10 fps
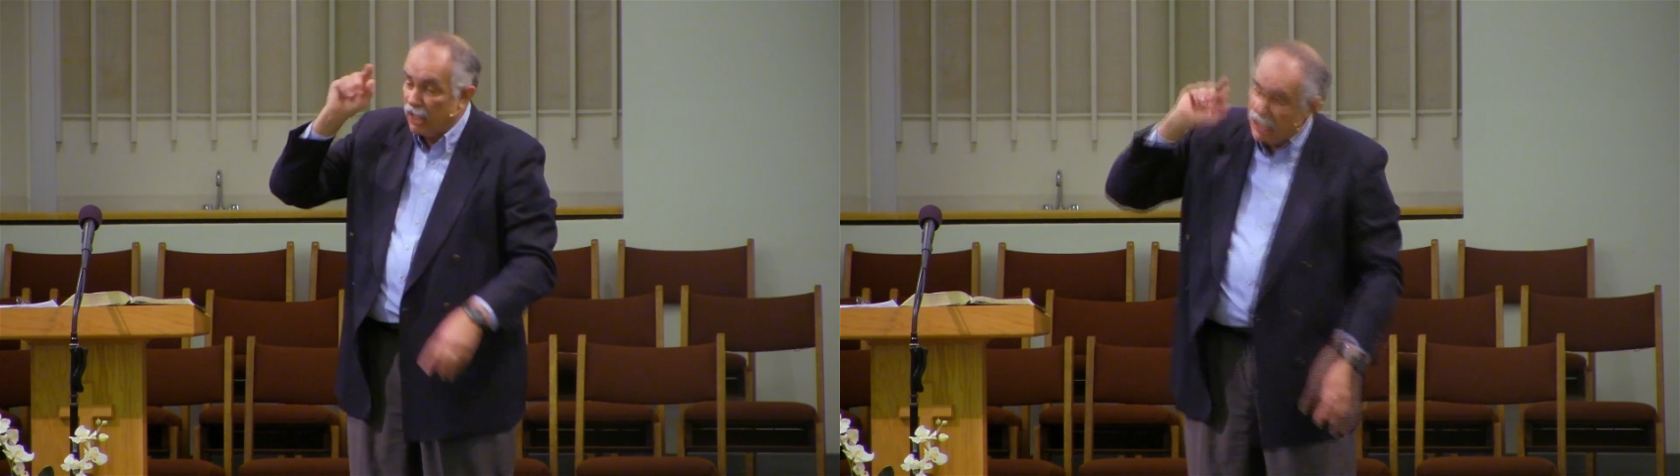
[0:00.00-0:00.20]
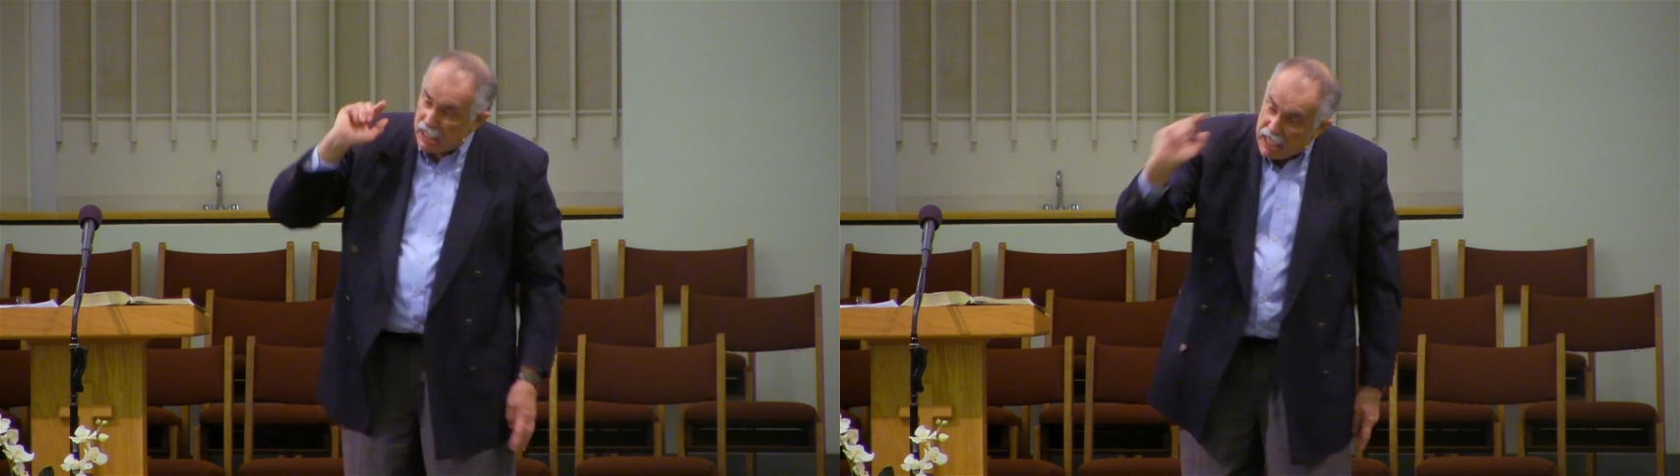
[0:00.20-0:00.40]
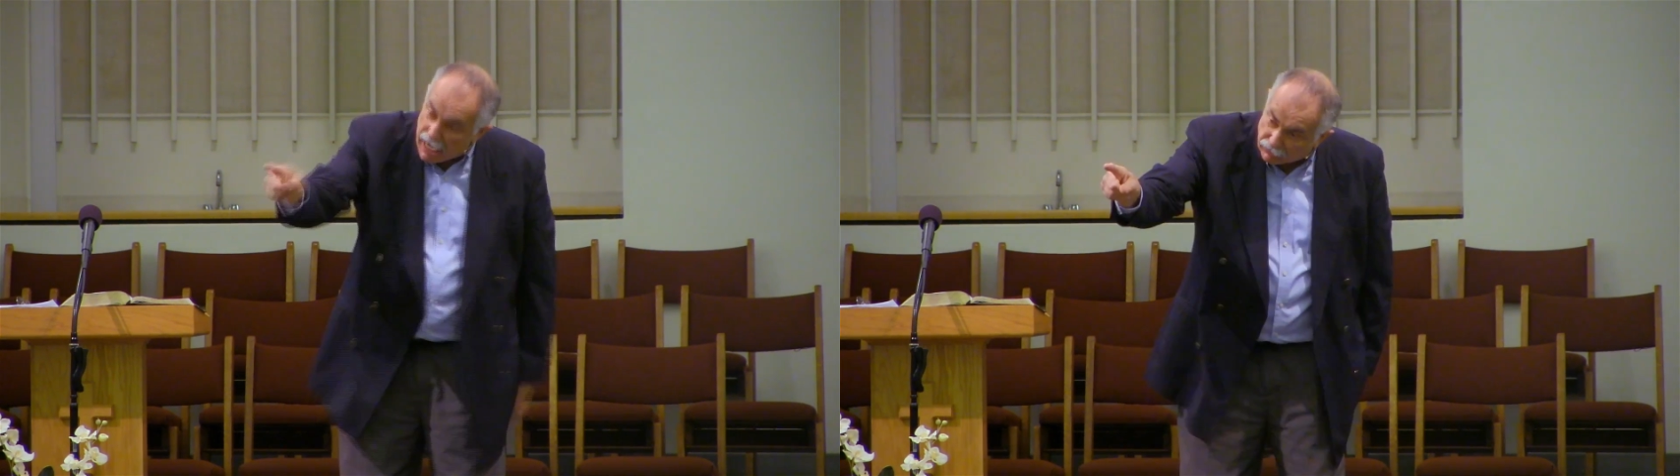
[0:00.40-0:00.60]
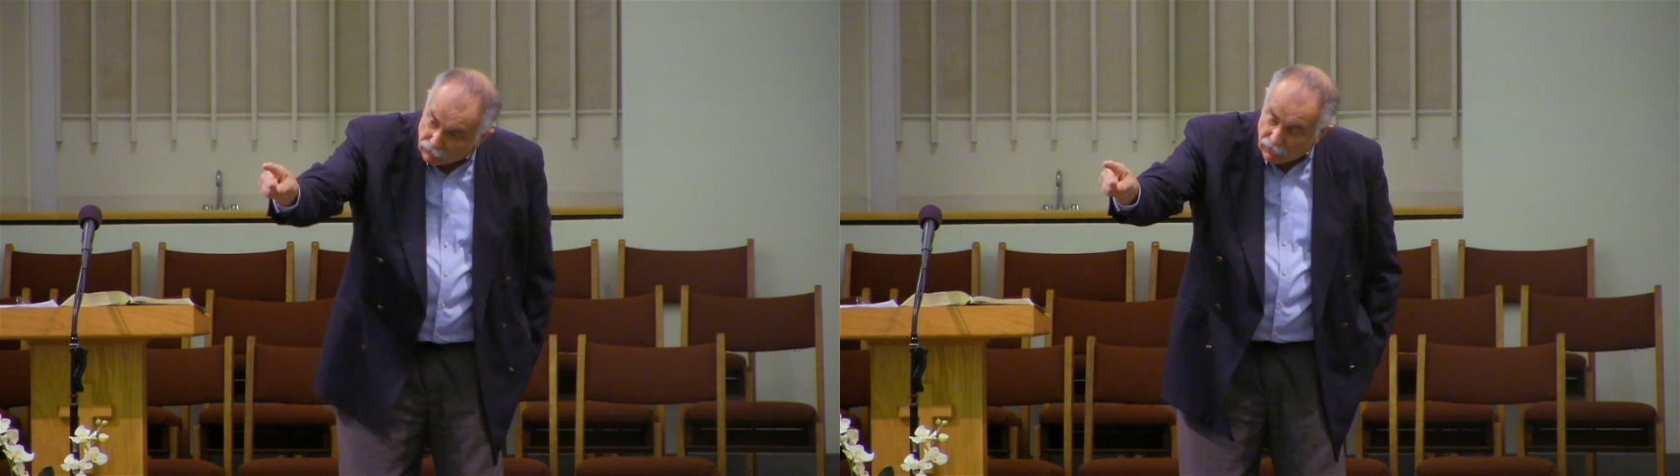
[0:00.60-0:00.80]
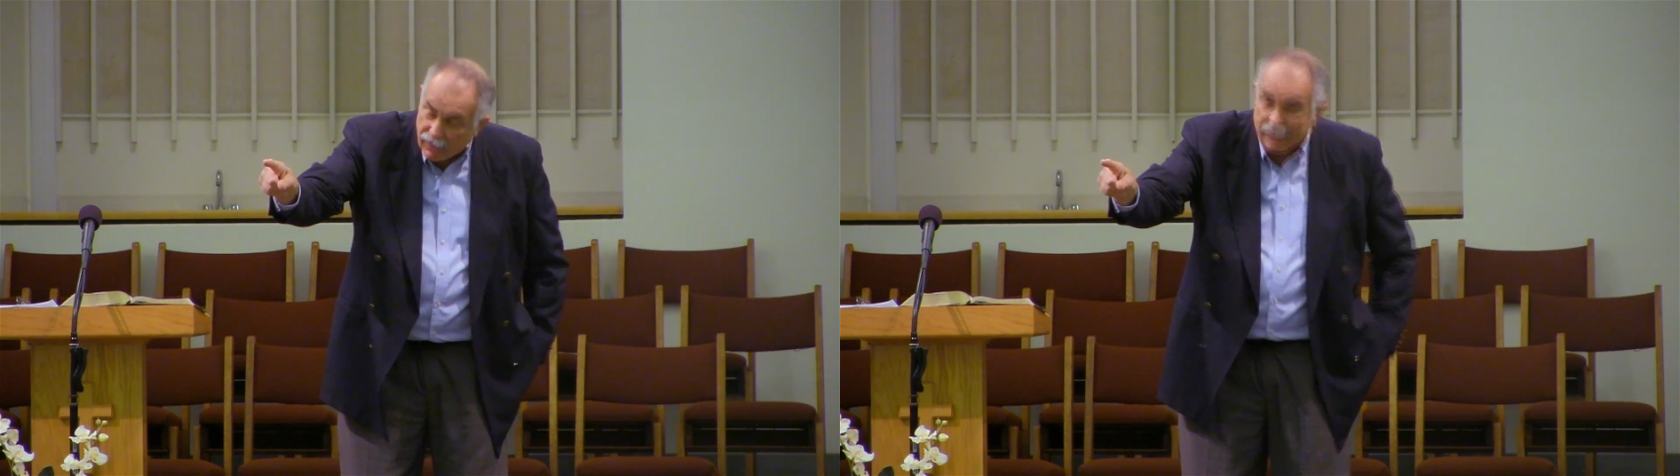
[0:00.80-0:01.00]

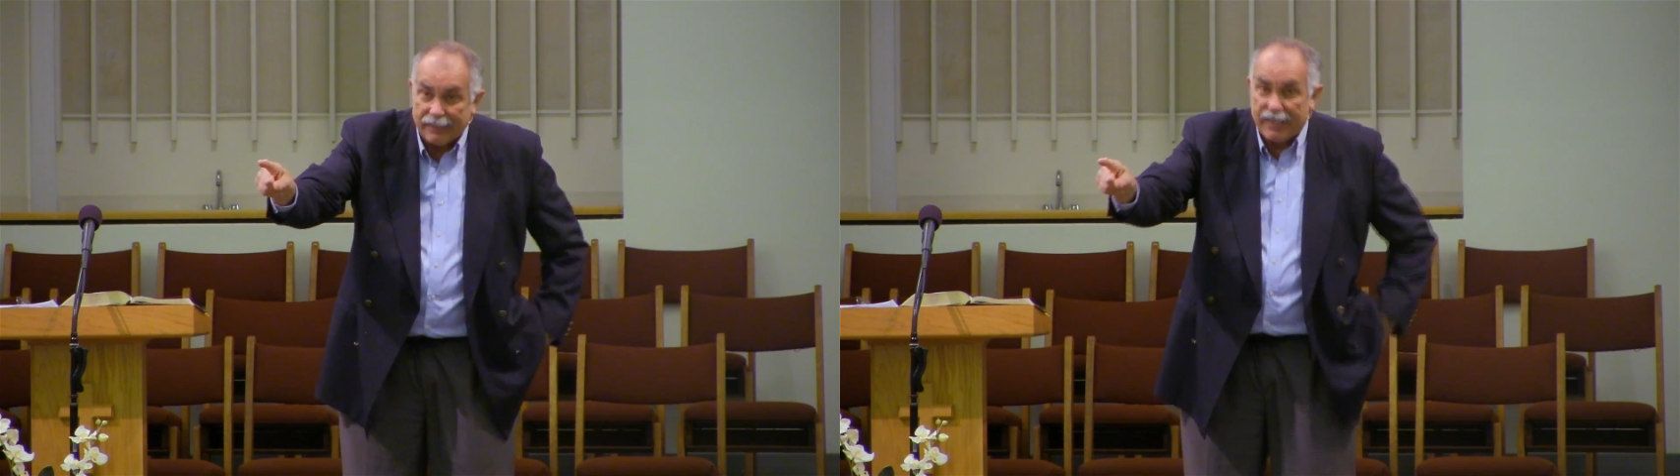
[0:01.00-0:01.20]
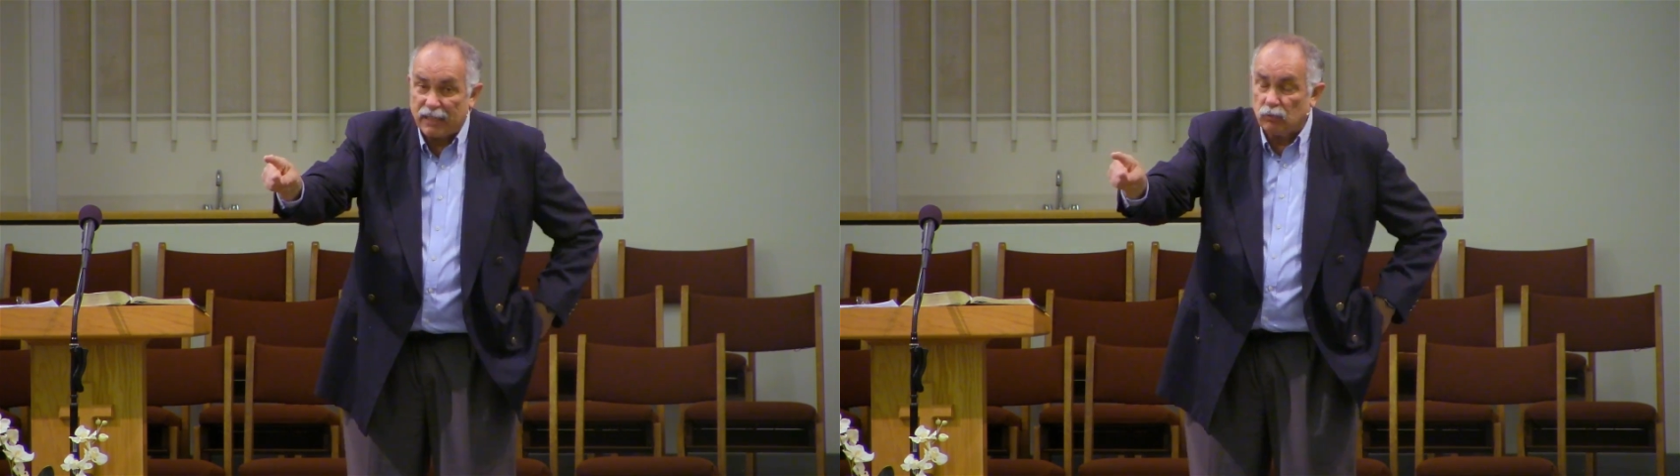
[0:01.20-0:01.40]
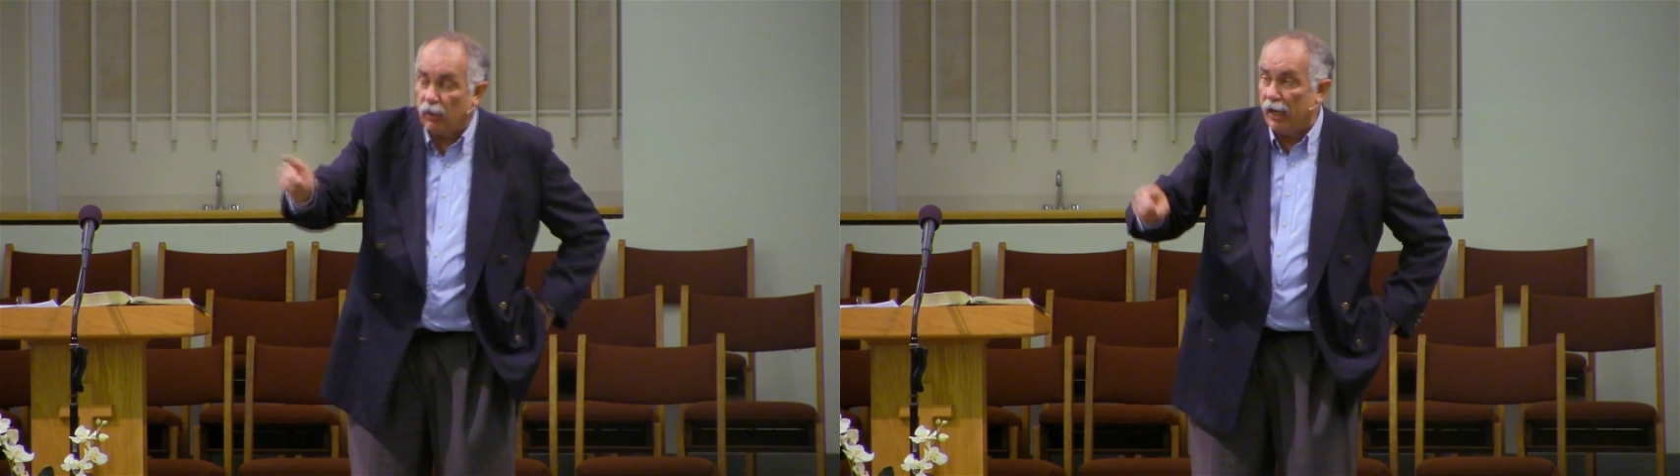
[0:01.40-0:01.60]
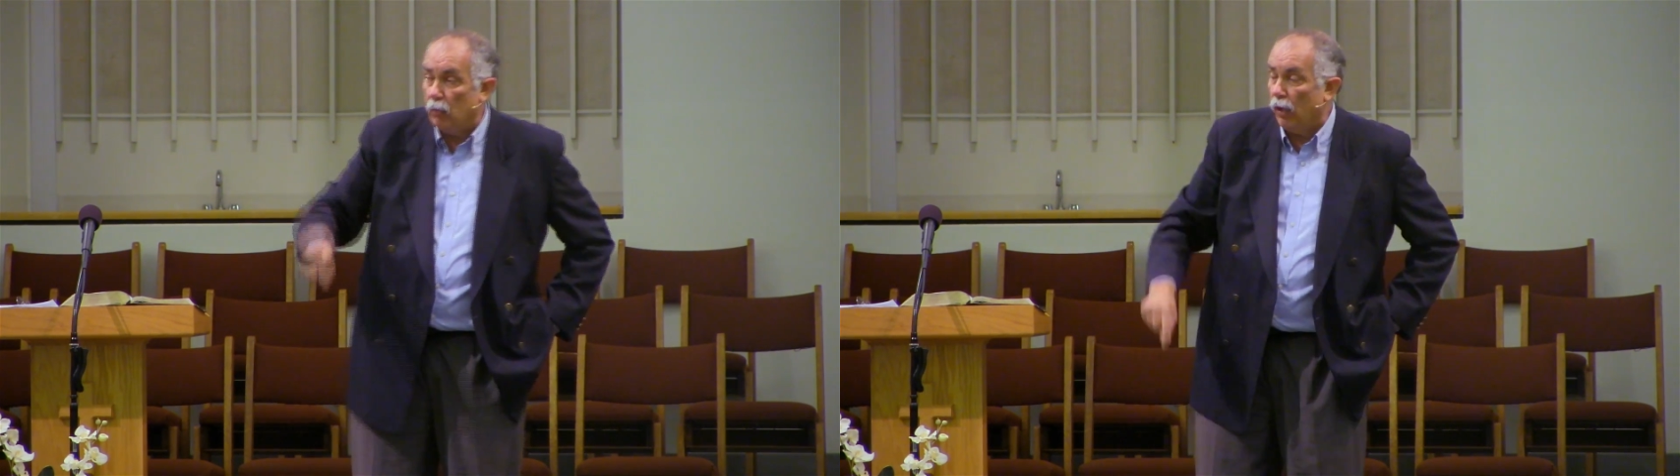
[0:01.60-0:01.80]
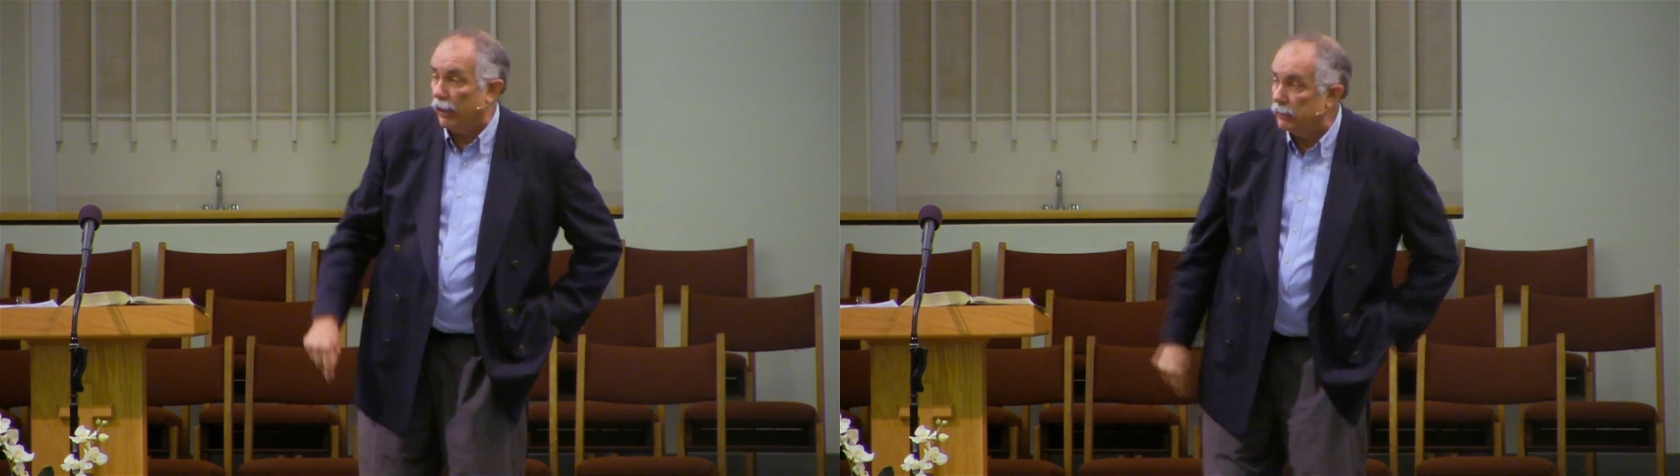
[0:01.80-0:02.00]
yes, that's what I
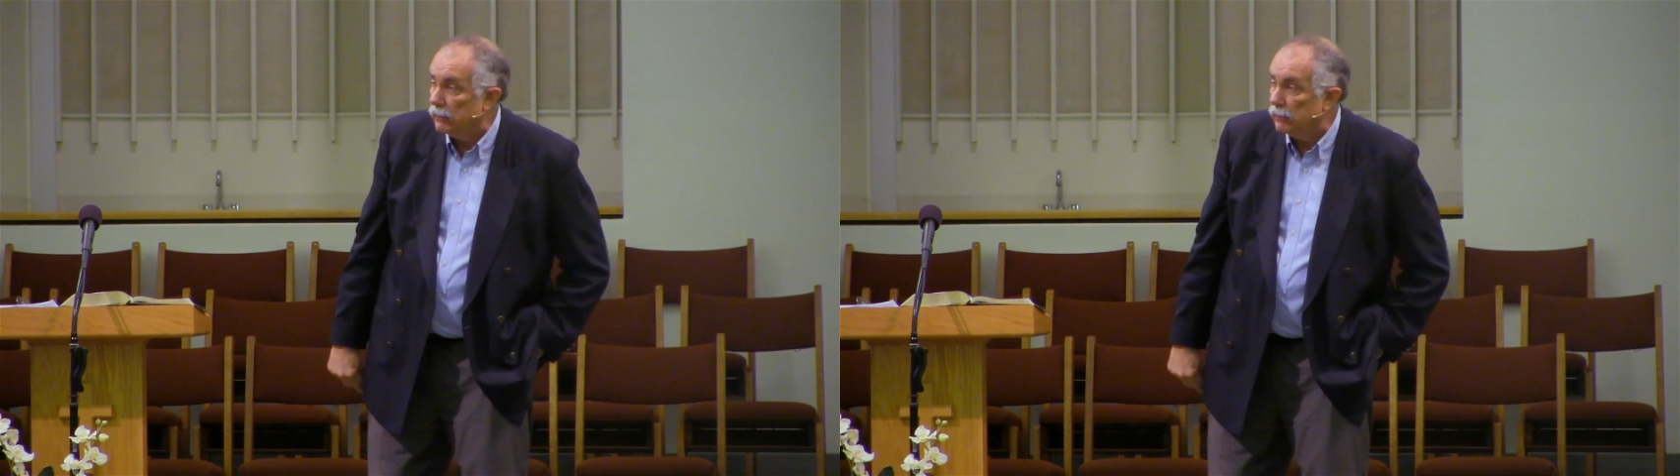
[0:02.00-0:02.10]
want.